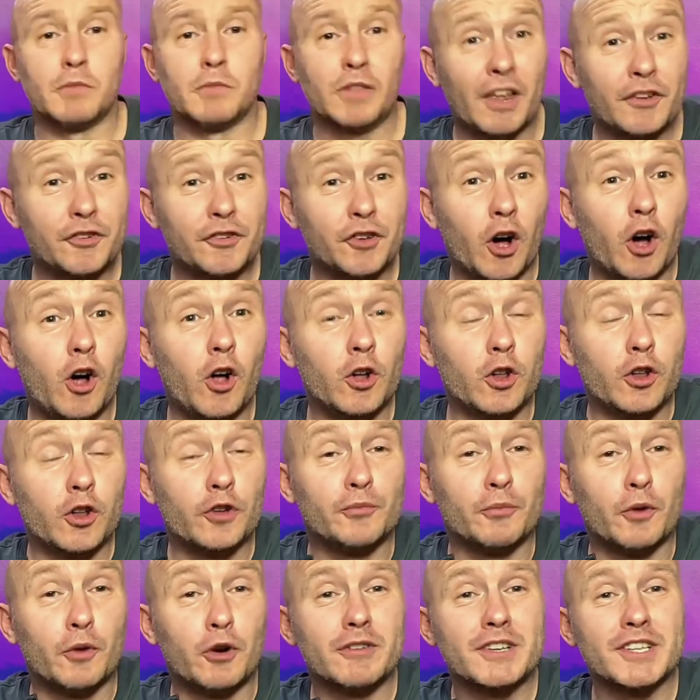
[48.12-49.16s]
that's not all, there's
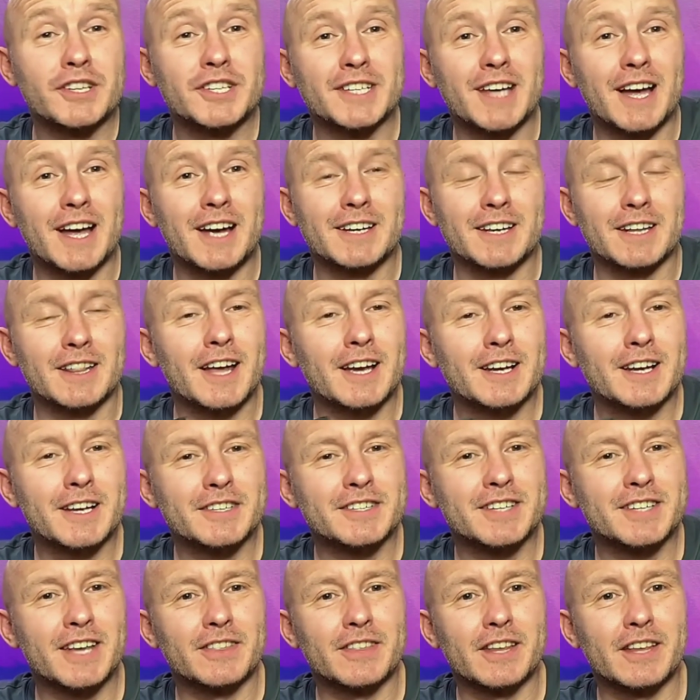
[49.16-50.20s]
more inside. And like I
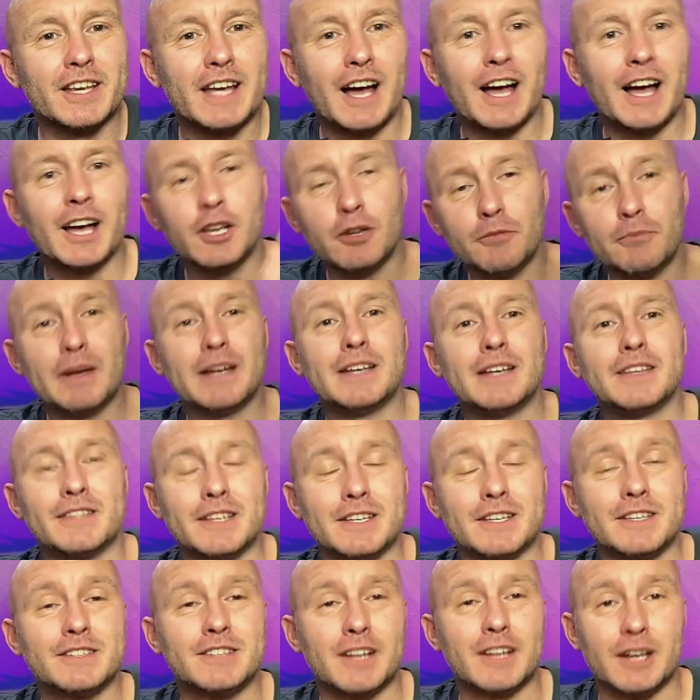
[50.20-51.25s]
said, the guy who made
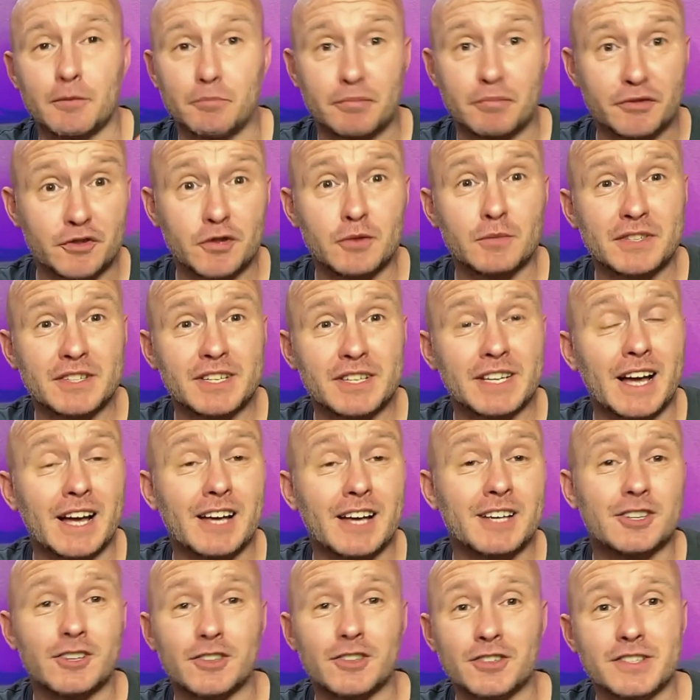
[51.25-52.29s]
this, and I presume he's a guy
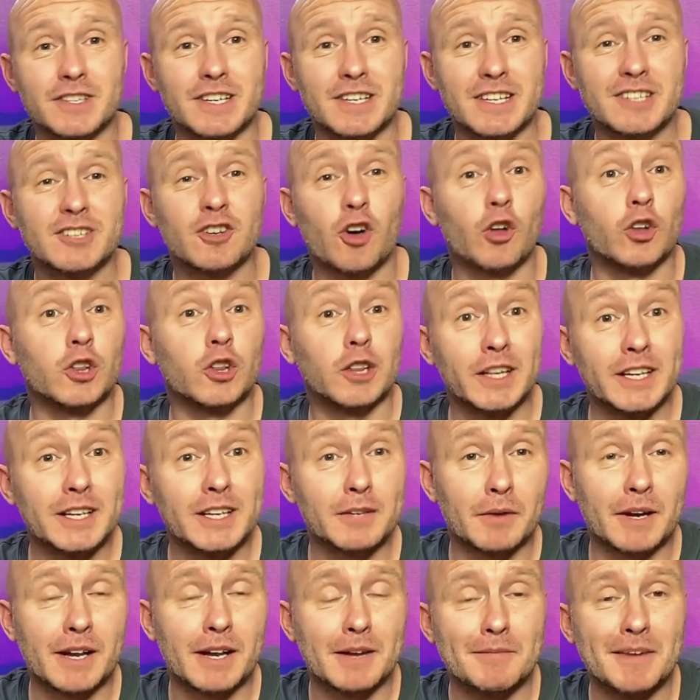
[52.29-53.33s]
because he's called Lee
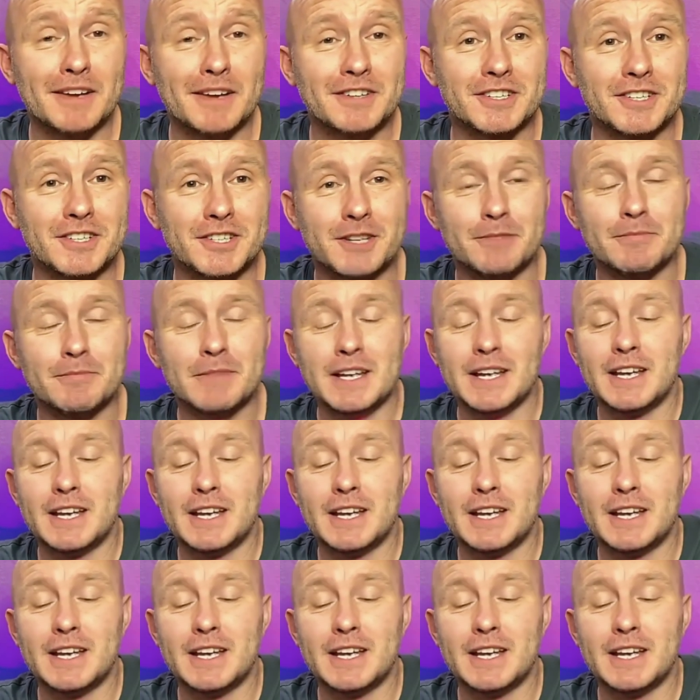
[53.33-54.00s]
when I messaged him,